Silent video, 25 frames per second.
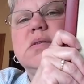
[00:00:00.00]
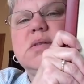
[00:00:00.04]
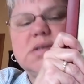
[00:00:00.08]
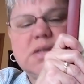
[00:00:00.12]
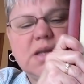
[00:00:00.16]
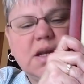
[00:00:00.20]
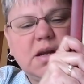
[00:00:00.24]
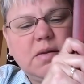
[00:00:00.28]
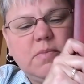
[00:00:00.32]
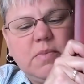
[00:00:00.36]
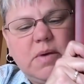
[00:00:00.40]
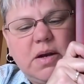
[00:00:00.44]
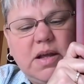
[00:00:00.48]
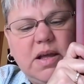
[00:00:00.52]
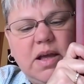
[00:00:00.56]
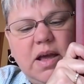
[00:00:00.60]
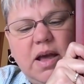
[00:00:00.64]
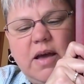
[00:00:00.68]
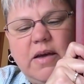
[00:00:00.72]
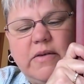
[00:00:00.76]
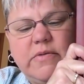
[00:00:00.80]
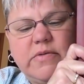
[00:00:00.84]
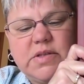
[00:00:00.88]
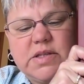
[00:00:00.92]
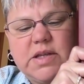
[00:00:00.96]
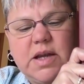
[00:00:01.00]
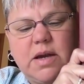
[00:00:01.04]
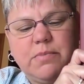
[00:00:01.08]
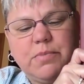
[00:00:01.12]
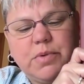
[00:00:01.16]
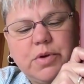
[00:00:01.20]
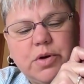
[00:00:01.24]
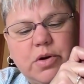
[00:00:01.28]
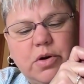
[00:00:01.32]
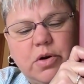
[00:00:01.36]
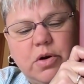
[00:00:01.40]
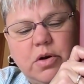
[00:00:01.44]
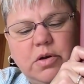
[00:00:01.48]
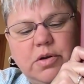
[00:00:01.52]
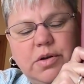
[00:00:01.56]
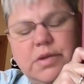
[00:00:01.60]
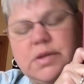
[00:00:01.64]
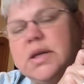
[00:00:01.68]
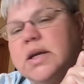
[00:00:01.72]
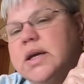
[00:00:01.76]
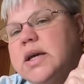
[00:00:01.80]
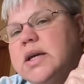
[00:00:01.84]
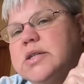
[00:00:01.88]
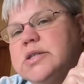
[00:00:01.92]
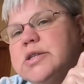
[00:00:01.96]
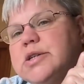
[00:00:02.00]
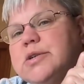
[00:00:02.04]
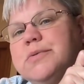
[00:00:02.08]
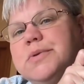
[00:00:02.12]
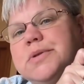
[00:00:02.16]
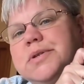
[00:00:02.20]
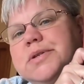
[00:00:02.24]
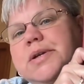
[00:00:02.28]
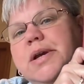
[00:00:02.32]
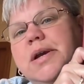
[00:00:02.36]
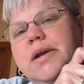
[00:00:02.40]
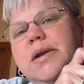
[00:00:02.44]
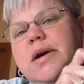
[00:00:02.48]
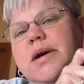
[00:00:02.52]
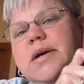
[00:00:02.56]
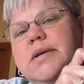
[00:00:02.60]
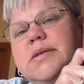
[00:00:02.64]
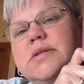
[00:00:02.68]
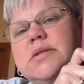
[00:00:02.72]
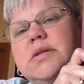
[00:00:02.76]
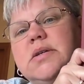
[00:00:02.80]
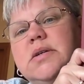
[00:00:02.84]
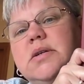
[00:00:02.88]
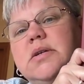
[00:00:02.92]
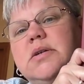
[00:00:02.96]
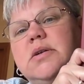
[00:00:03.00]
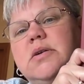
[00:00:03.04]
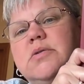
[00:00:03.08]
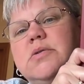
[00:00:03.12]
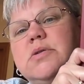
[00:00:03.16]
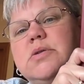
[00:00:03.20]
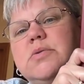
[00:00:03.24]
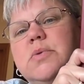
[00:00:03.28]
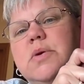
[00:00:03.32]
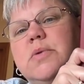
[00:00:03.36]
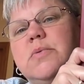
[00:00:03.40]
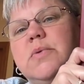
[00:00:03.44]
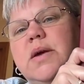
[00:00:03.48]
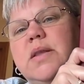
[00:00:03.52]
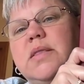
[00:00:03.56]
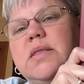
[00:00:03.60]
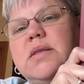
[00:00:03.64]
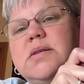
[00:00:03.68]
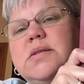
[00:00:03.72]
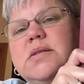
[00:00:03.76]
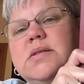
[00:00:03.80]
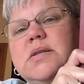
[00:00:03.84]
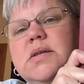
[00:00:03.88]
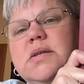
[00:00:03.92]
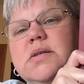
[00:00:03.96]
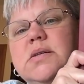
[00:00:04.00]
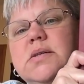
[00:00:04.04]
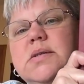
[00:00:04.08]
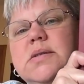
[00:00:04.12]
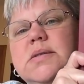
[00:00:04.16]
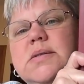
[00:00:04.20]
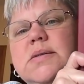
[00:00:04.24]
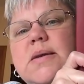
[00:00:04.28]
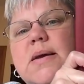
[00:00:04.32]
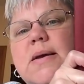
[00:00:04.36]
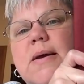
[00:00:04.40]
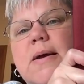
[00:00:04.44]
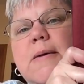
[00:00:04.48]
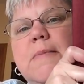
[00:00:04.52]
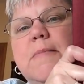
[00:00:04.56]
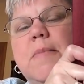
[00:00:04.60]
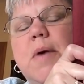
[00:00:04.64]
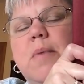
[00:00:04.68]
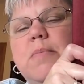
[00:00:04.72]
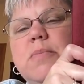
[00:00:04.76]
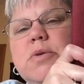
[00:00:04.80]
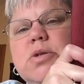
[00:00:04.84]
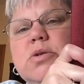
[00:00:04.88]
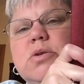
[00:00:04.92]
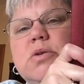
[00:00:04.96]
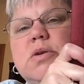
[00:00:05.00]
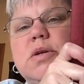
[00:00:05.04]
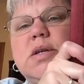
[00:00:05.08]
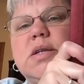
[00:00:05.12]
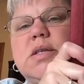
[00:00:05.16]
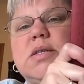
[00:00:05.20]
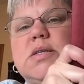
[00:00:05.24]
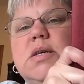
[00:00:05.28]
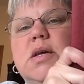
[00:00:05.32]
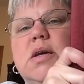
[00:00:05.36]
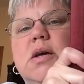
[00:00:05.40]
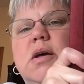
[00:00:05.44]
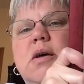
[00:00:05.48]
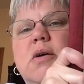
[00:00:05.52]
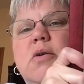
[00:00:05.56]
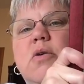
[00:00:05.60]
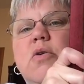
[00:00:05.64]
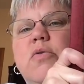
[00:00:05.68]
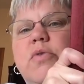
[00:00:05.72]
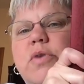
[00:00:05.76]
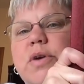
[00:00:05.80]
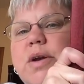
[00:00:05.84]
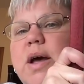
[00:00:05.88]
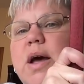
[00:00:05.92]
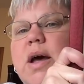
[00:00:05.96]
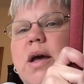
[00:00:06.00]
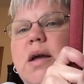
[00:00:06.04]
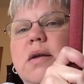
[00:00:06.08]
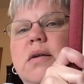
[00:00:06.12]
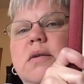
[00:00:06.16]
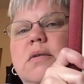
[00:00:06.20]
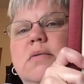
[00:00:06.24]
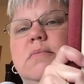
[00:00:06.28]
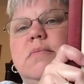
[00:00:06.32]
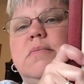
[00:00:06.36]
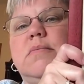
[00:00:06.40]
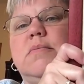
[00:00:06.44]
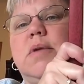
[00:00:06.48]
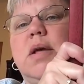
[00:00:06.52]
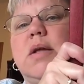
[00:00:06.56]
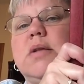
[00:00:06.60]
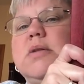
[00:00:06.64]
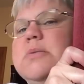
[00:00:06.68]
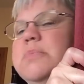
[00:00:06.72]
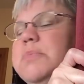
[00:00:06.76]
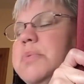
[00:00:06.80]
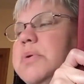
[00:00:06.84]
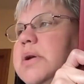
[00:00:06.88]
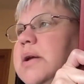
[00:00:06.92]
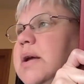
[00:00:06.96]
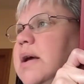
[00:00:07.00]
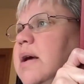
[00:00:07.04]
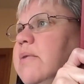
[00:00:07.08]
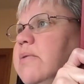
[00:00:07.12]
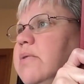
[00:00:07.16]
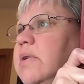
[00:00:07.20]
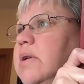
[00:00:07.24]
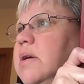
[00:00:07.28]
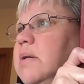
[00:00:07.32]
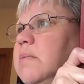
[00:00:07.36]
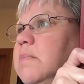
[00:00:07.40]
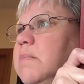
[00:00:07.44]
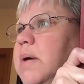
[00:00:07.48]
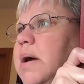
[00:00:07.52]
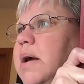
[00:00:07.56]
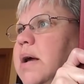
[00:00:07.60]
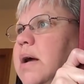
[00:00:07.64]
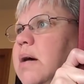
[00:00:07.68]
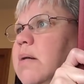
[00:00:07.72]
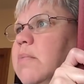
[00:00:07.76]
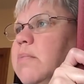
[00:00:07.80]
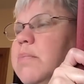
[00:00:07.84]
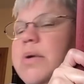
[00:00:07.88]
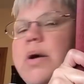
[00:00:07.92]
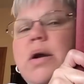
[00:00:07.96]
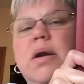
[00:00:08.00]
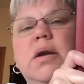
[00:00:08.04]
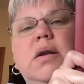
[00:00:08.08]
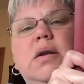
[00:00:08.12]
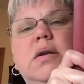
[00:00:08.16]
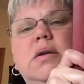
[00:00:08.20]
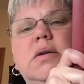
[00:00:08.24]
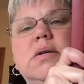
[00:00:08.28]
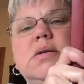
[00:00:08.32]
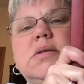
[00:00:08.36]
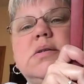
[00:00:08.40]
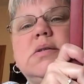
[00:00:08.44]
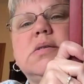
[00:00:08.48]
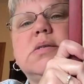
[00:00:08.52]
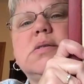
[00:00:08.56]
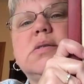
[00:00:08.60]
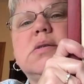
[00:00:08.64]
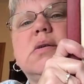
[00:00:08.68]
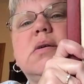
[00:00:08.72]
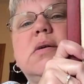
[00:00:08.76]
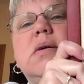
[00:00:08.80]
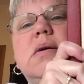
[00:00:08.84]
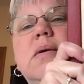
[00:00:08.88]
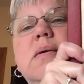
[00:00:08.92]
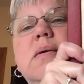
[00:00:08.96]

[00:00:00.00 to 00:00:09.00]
Does anybody have Sampler Girl in the Kitchen with Jane Austen and knows what red this is? I'm sure it's overdyed. That's pretty evident by how bright it is.